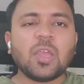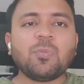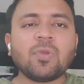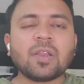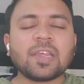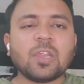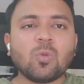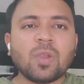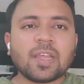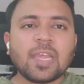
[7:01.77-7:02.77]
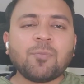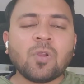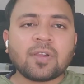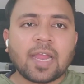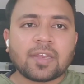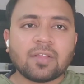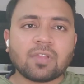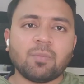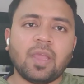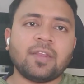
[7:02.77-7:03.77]
you will keep on writing
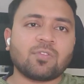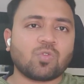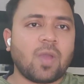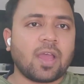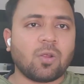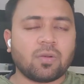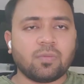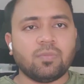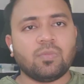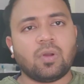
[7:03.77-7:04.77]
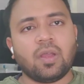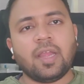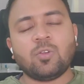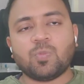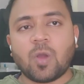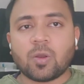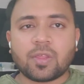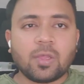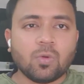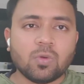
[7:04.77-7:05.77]
some n square or n to power
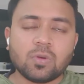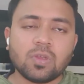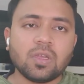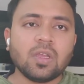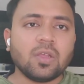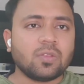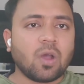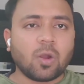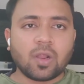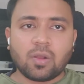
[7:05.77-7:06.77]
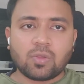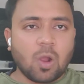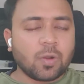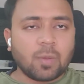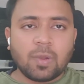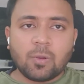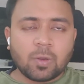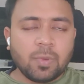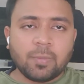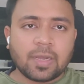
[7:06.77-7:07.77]
q, the order will
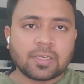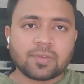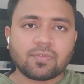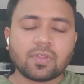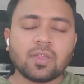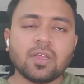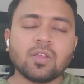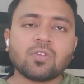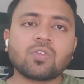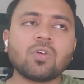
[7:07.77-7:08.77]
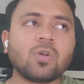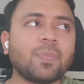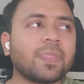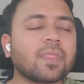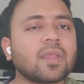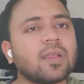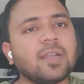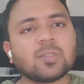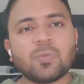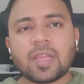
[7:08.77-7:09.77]
not be maintained. So
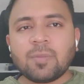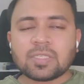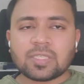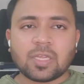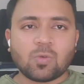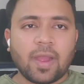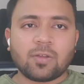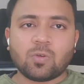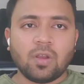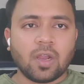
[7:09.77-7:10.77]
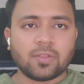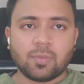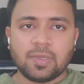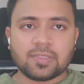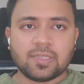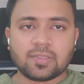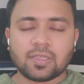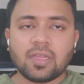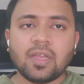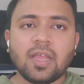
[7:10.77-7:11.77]
it's very much required to learn the basics.
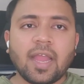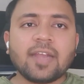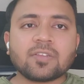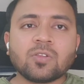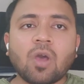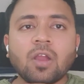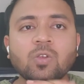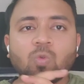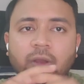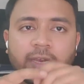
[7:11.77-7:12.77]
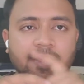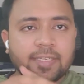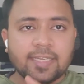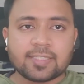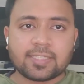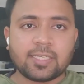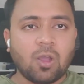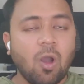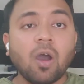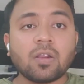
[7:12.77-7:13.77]
It's not only
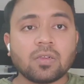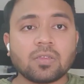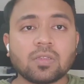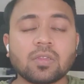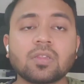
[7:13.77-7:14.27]
DSA or